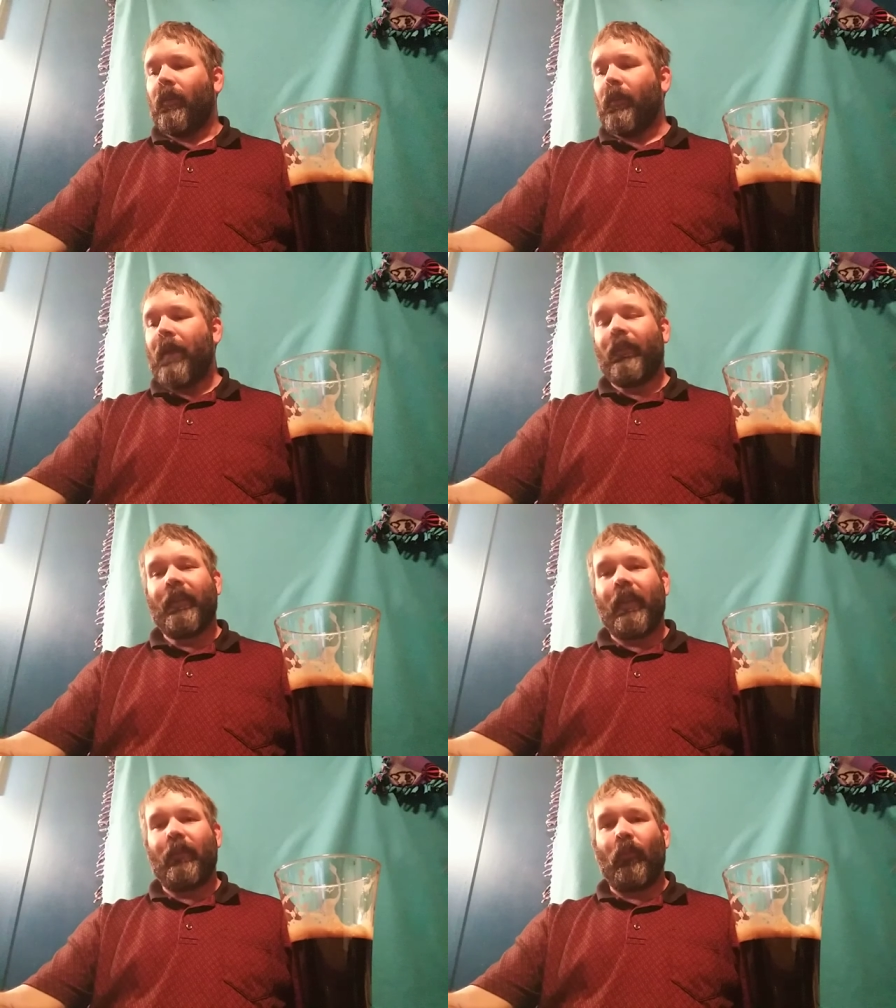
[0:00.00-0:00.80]

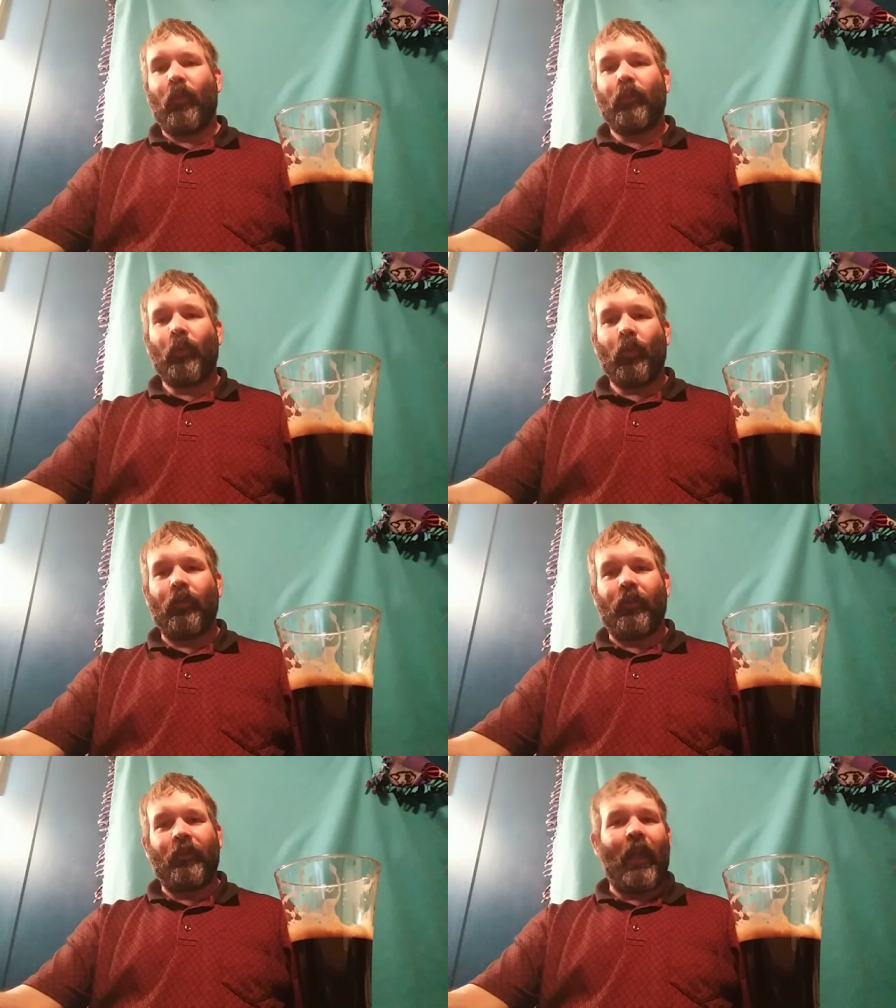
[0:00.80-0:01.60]
gravitate more
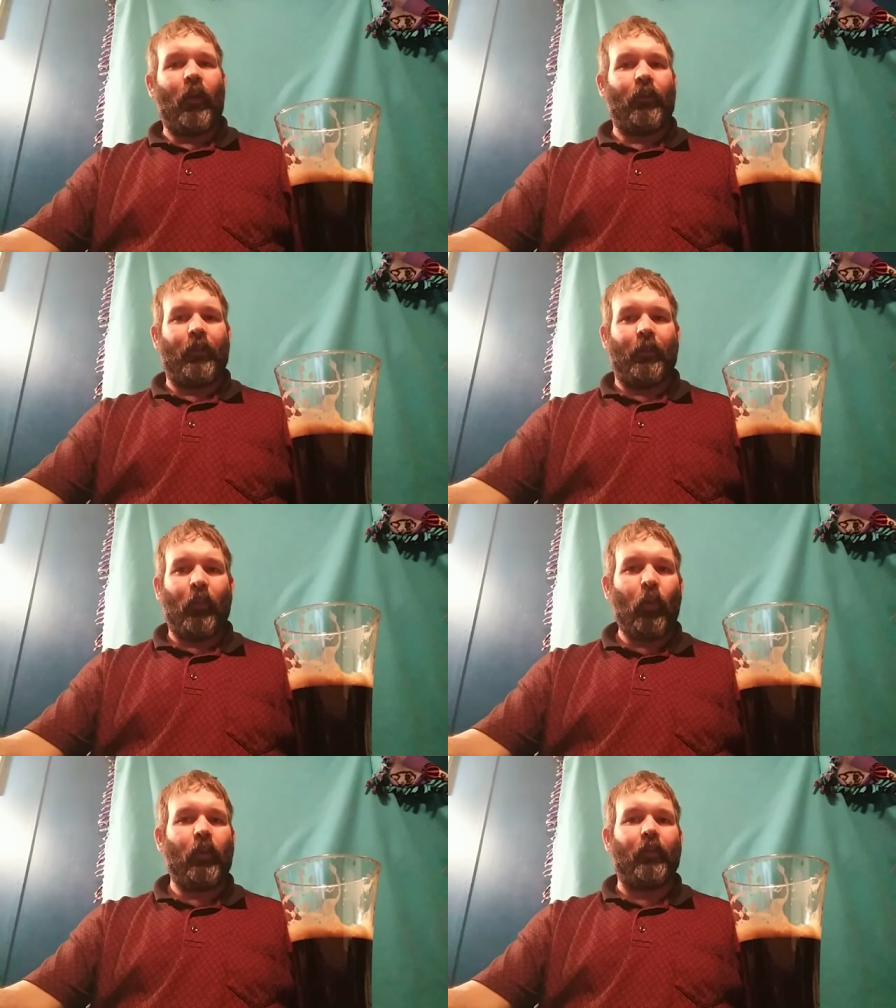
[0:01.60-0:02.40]
towards the stouts and
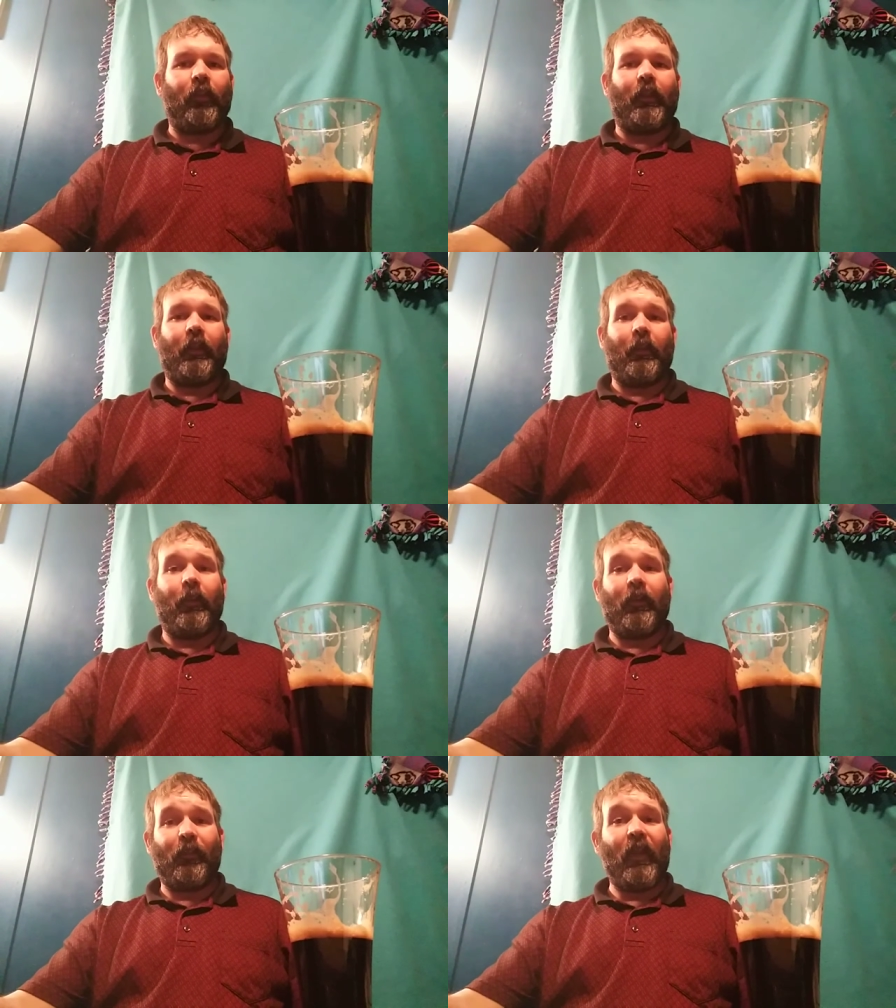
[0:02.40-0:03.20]
porters,
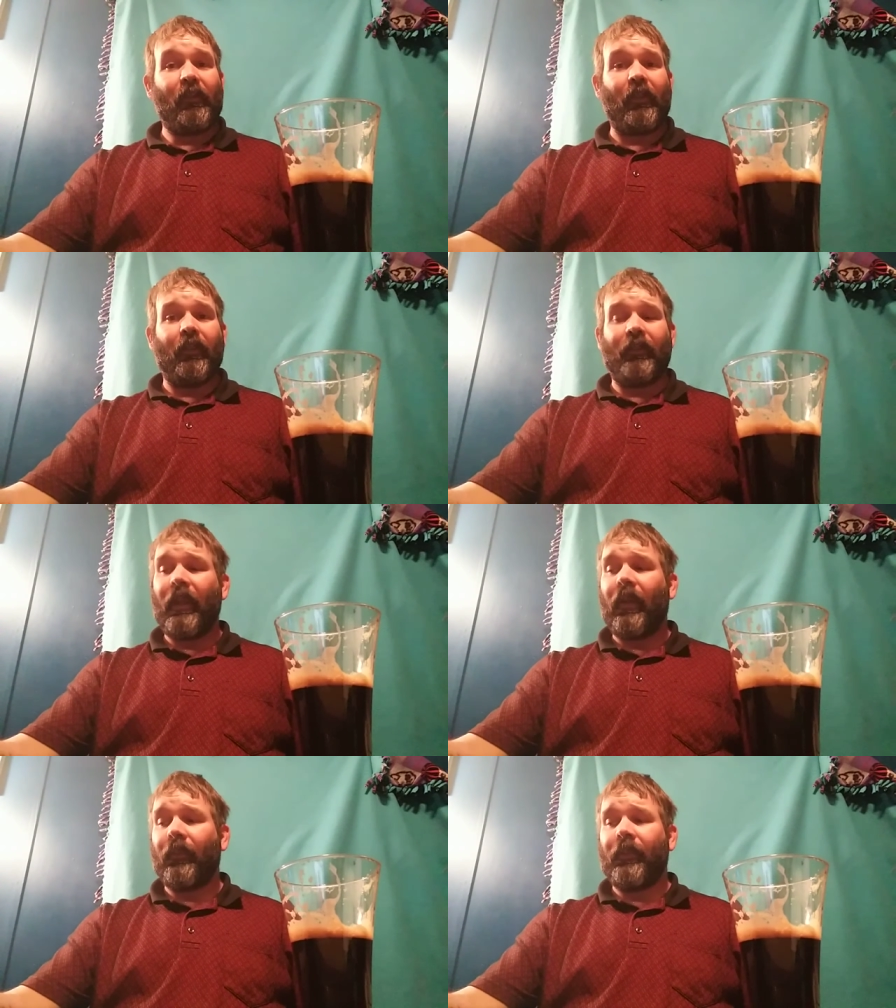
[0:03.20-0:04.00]
but especially the
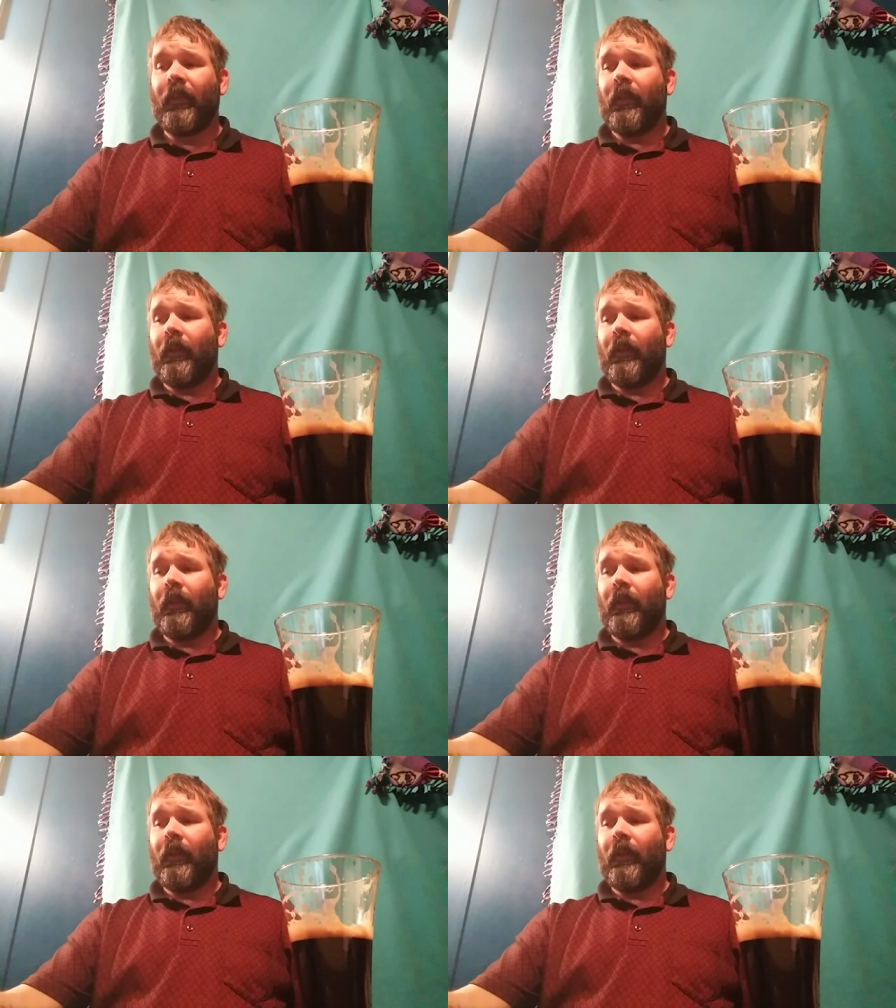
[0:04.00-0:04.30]
stouts.